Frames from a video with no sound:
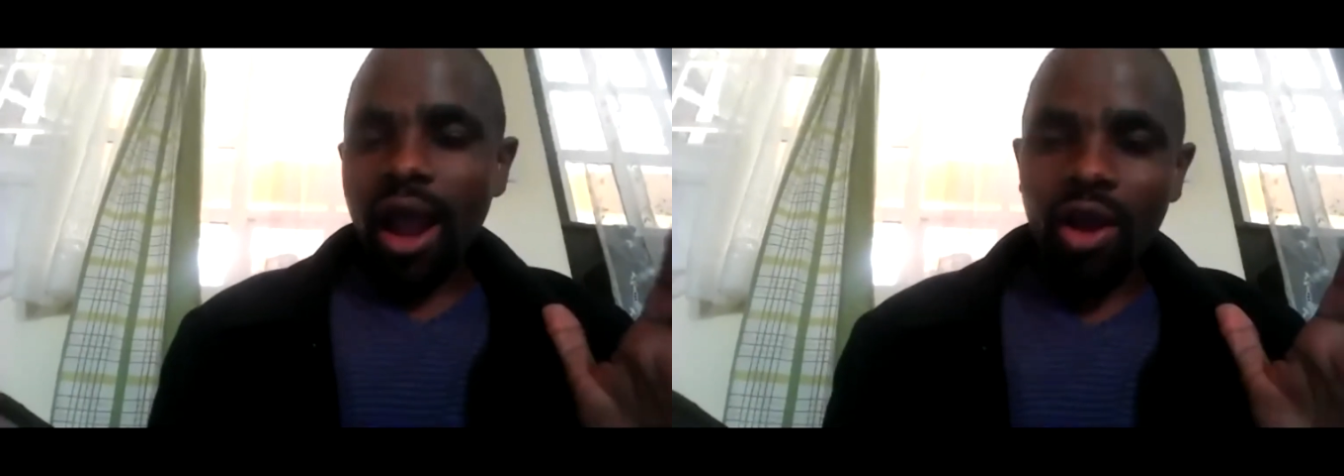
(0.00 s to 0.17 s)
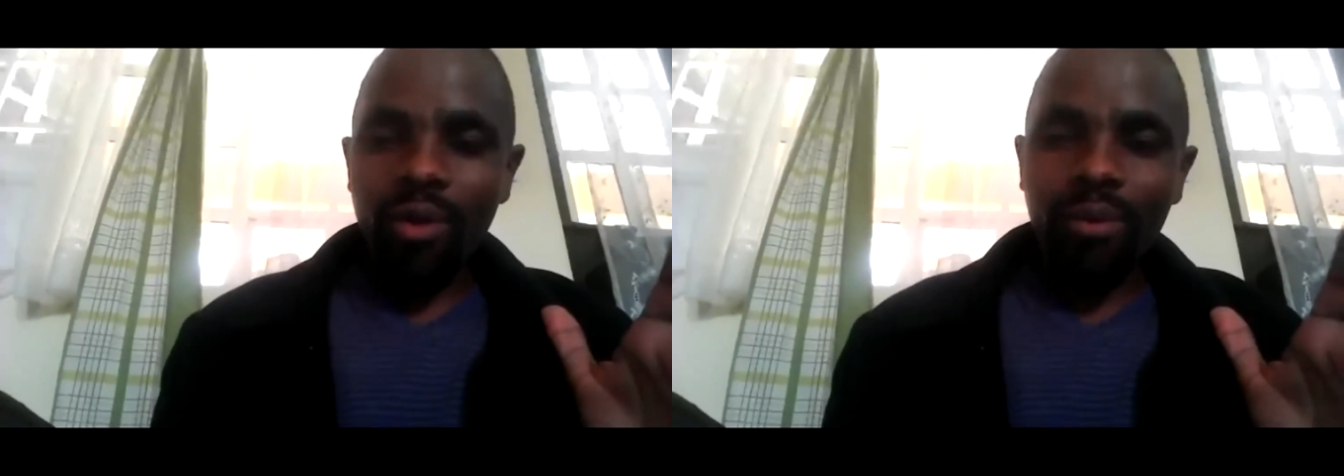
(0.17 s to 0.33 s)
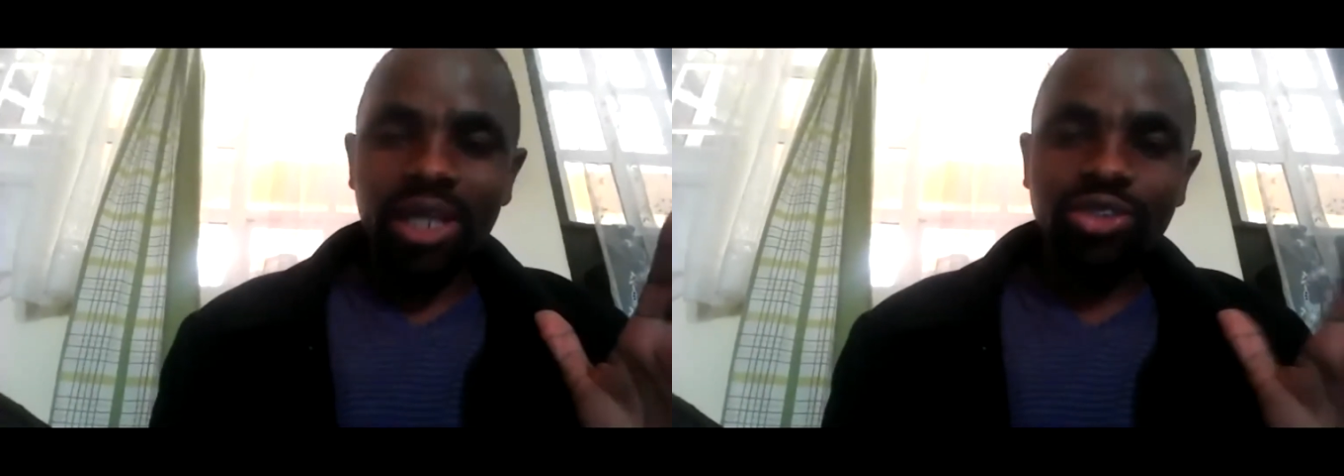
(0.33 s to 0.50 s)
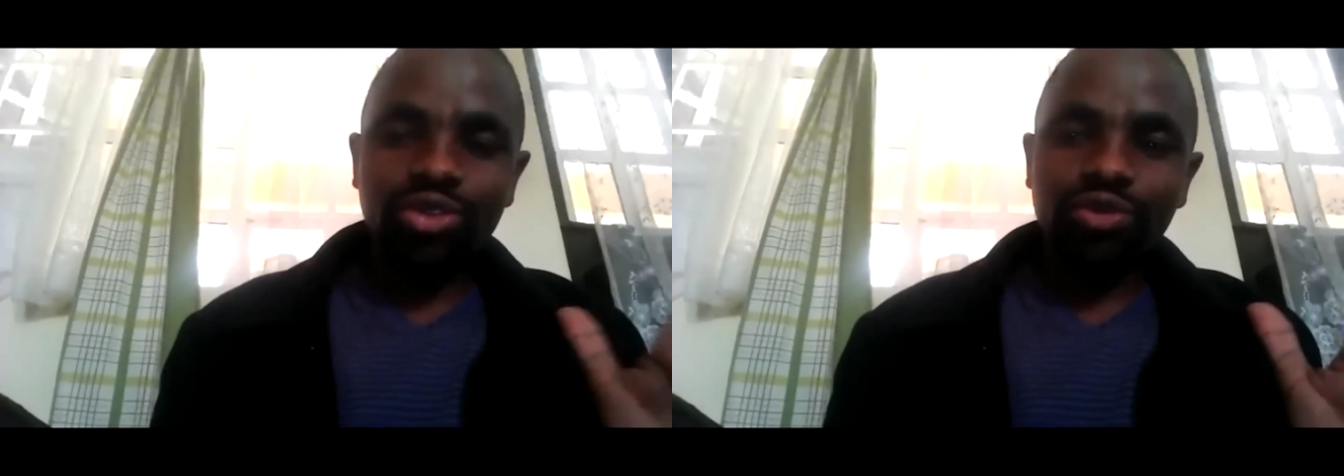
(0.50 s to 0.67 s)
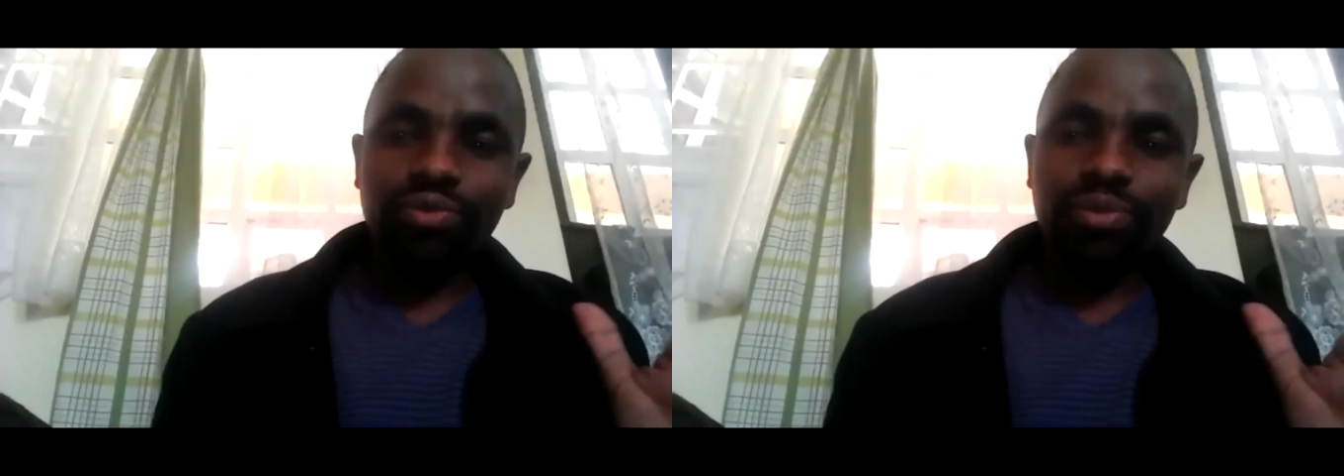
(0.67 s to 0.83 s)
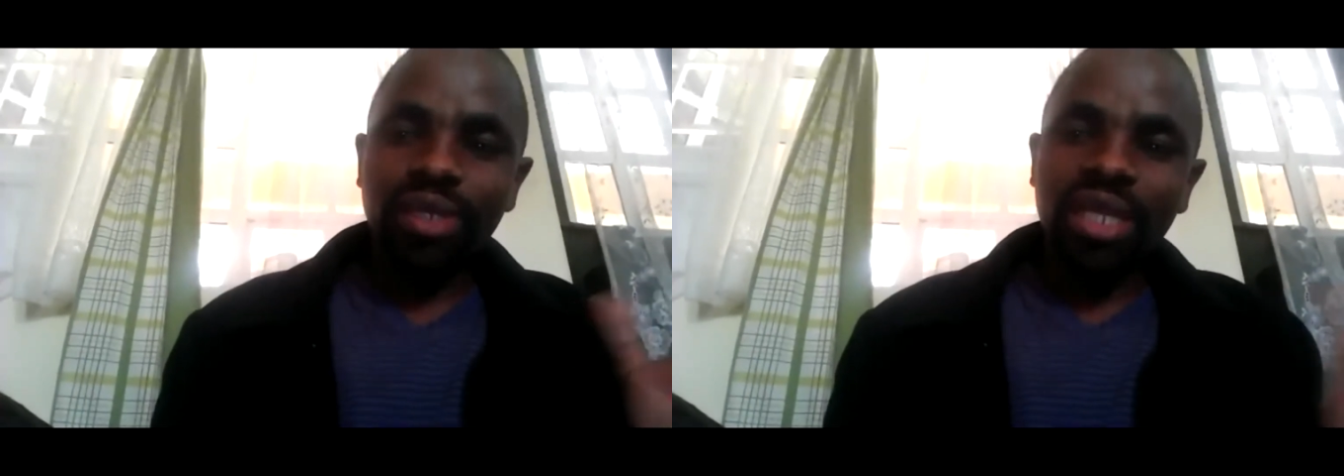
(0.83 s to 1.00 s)
how much
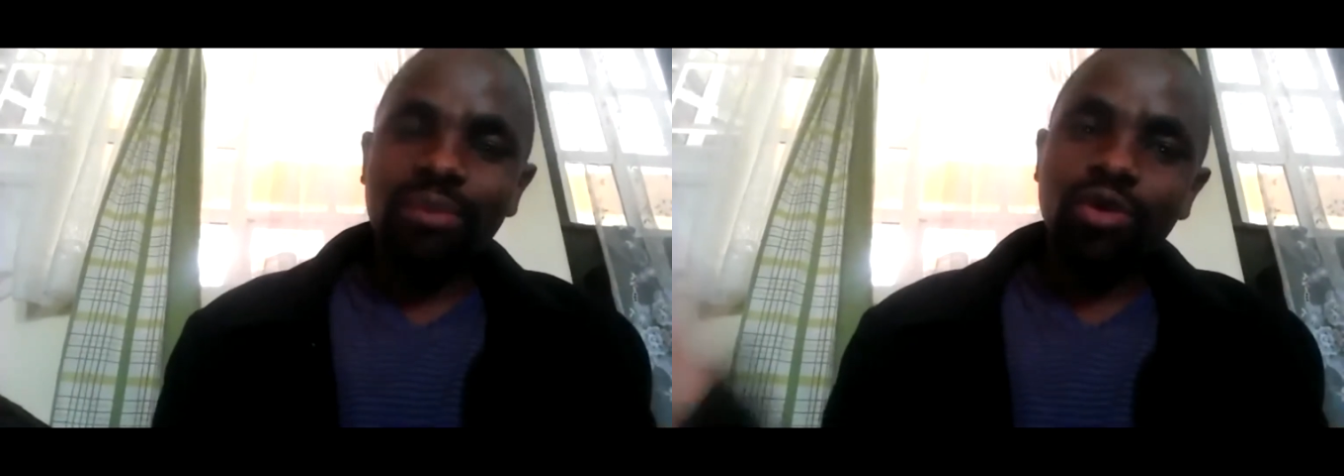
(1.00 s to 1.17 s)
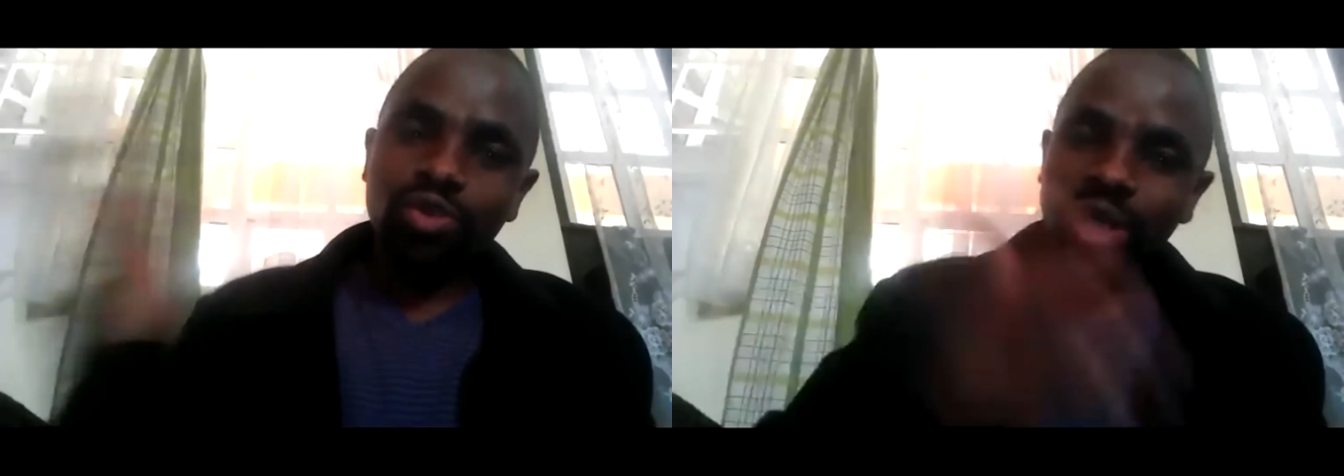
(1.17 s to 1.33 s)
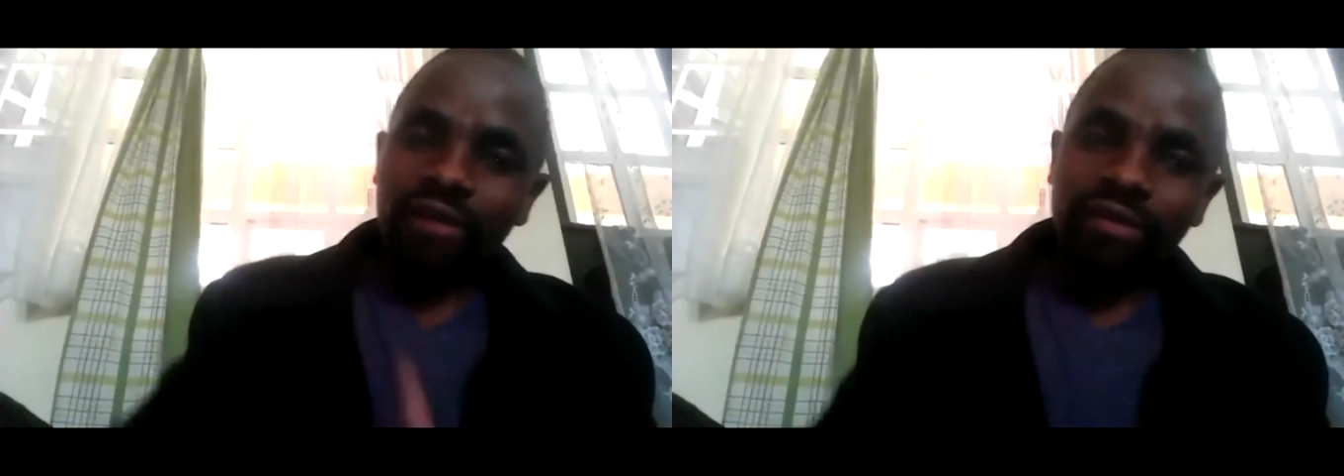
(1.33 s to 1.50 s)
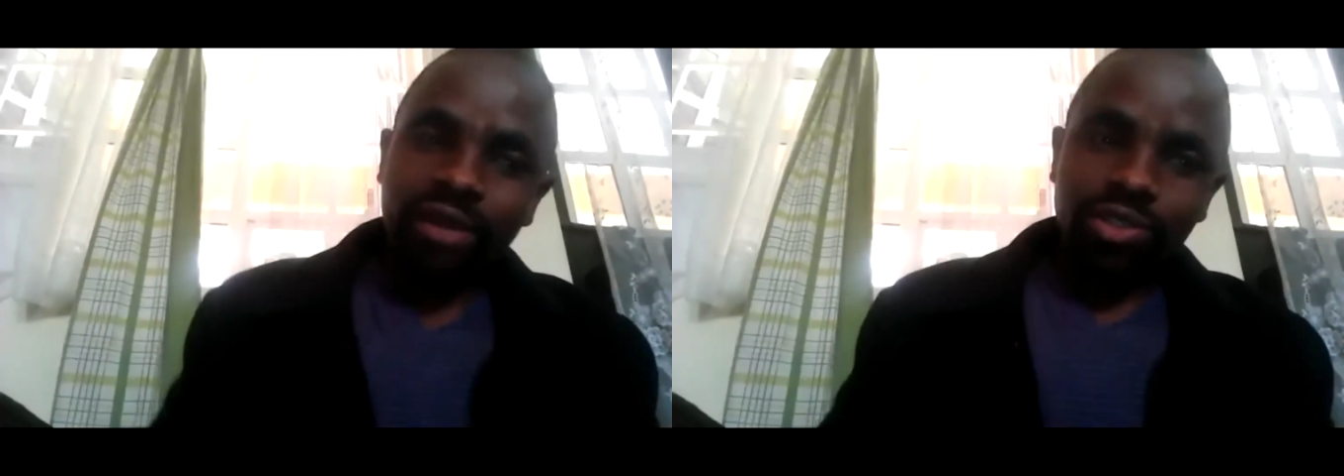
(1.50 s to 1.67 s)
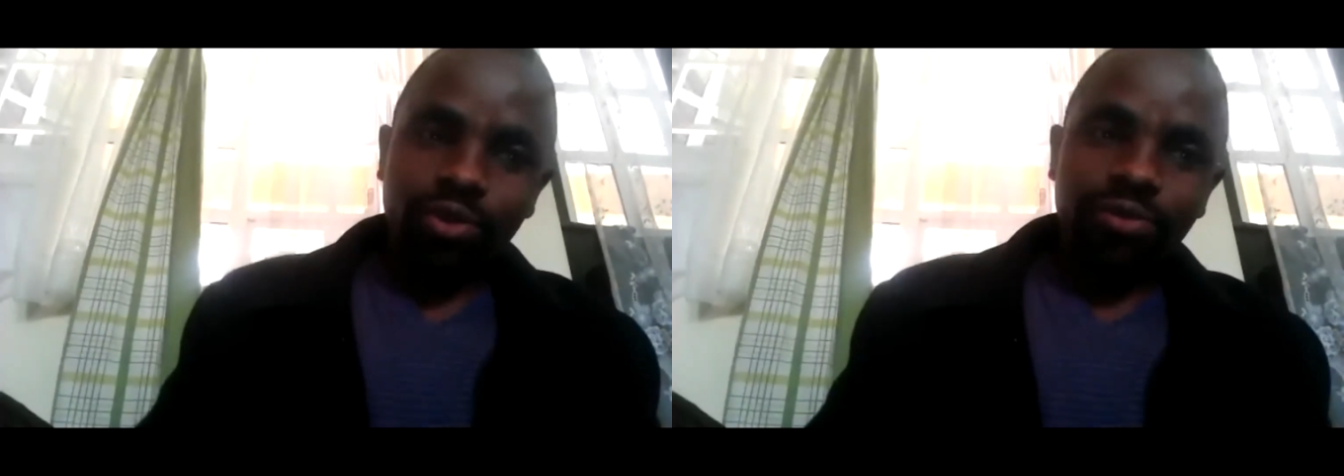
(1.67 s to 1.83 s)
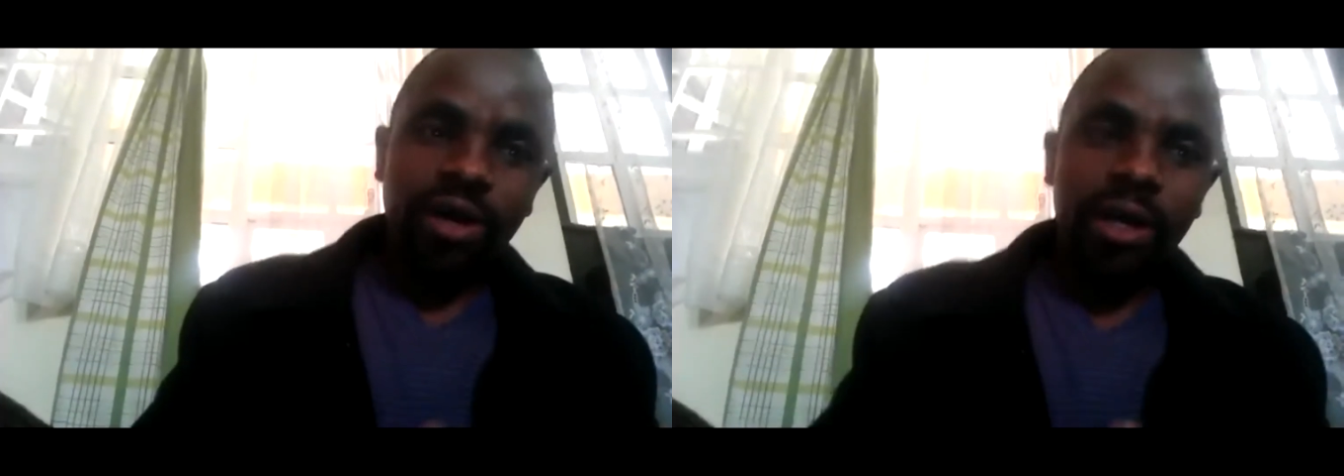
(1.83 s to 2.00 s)
you've been able to cover
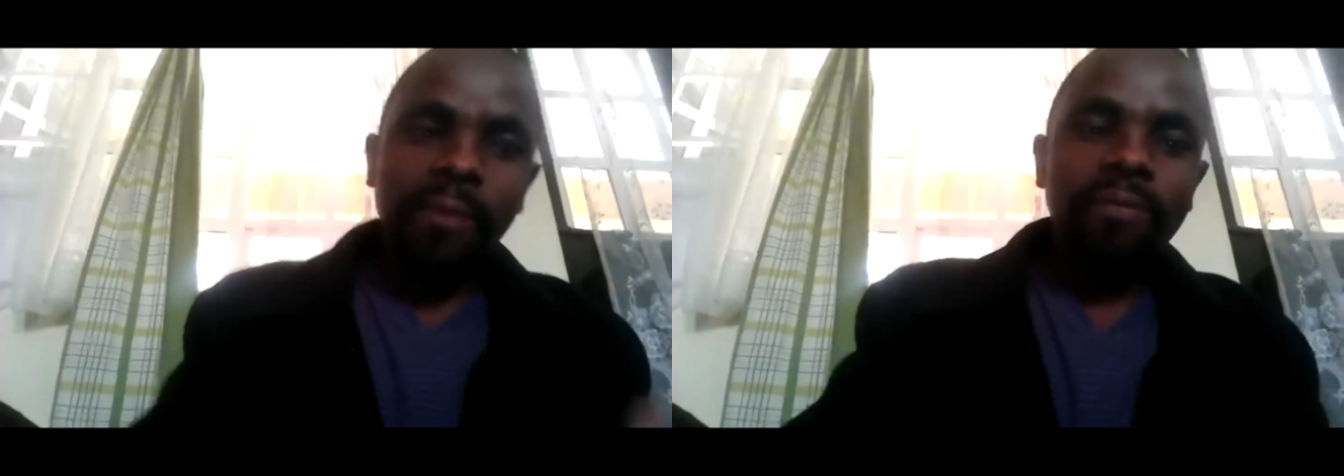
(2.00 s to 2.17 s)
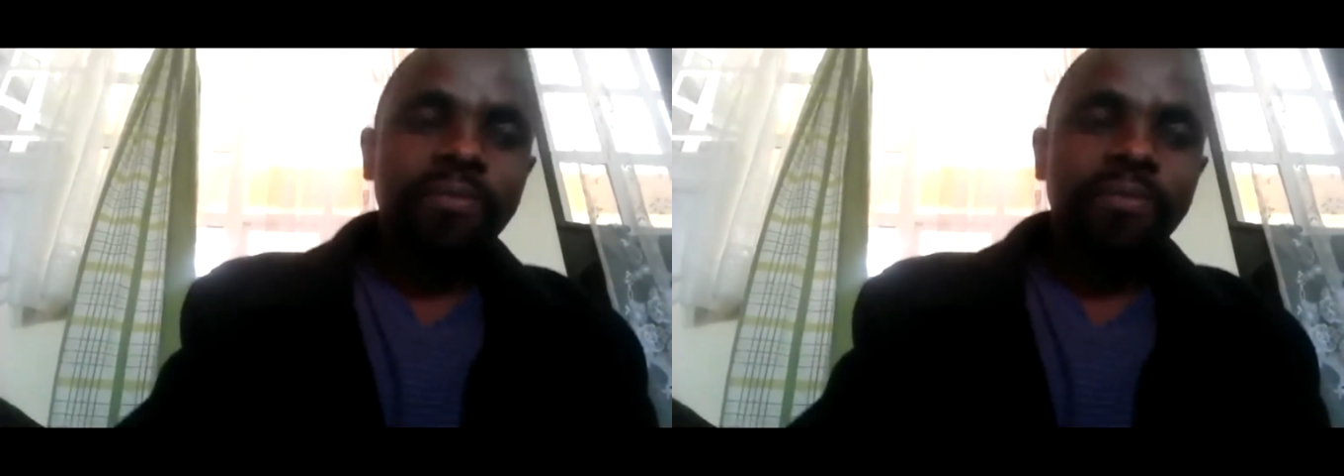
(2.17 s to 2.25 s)
so far.